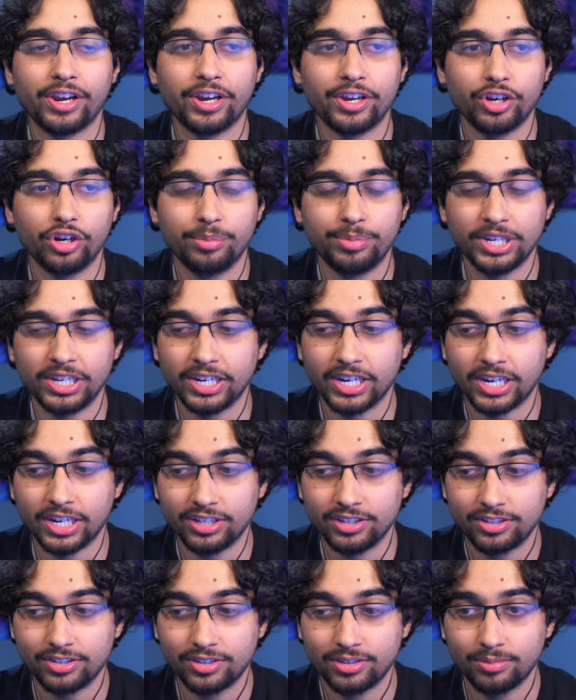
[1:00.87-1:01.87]
I hope you
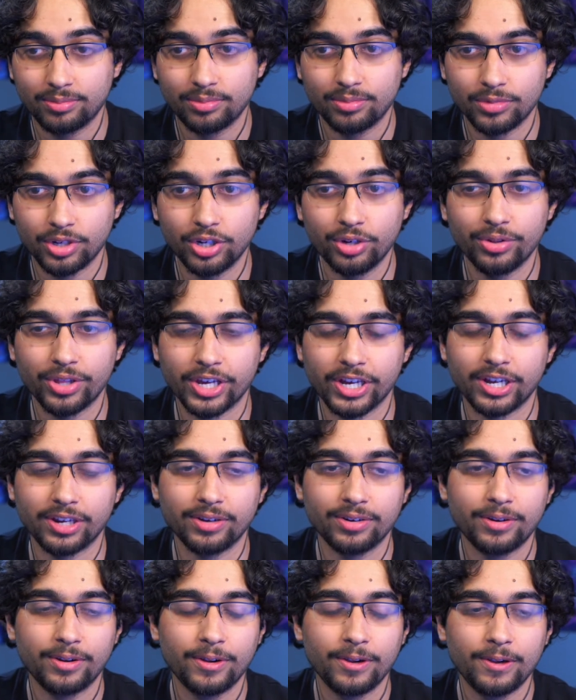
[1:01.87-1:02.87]
guys know that.